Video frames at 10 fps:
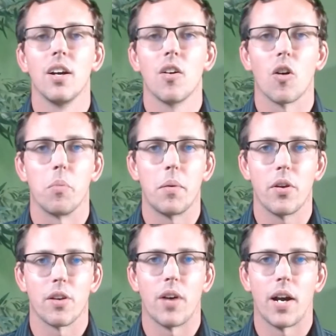or maybe
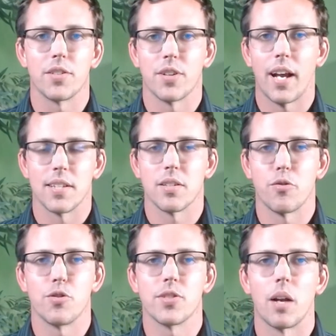your advisor has you
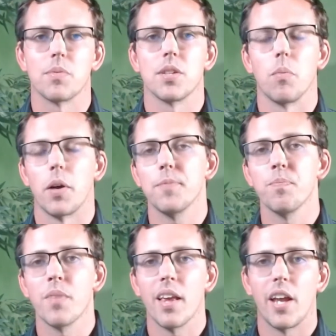set up somewhere,
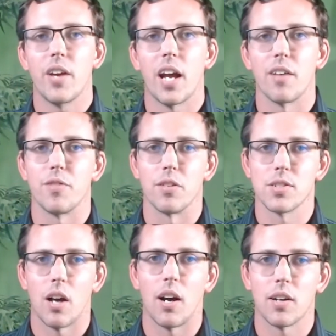and you have
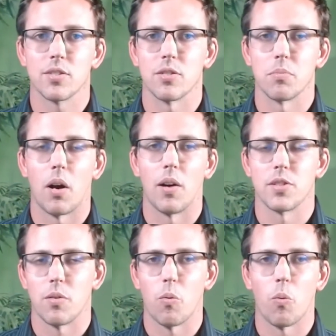stocks or bonds
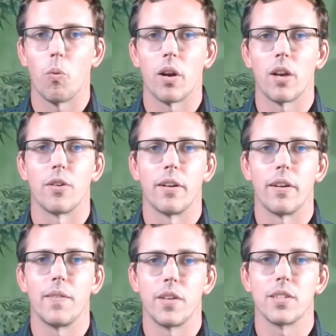or whatever
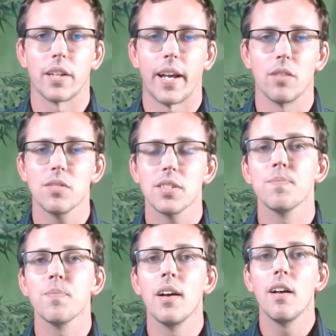in these accounts,
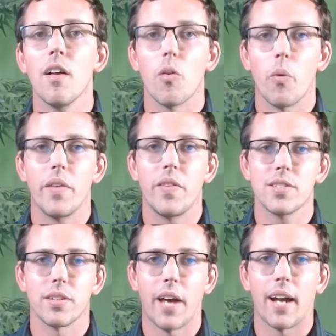the way these
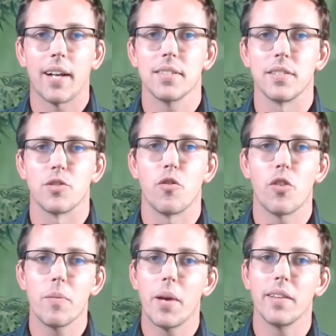are taxed is you've
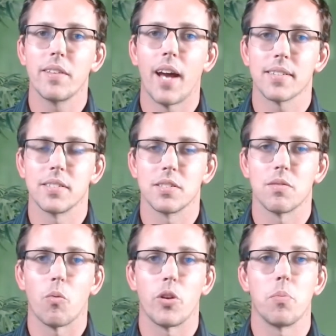already paid taxes
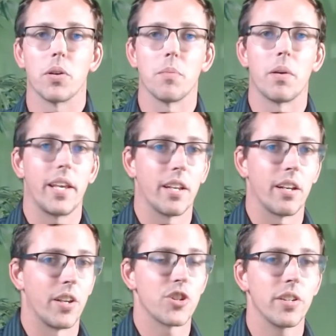when you put the money in
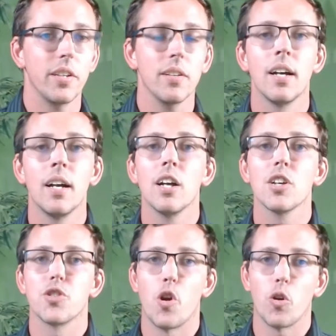initially,
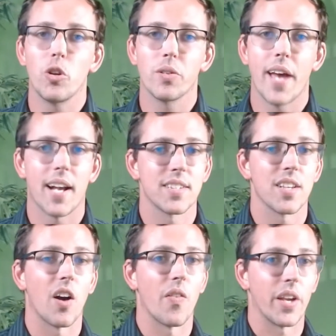so you only owe taxes
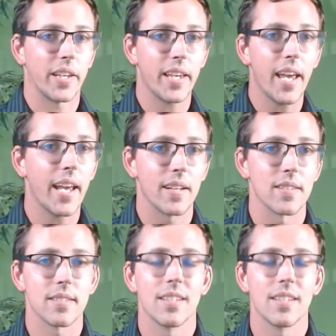on the gains.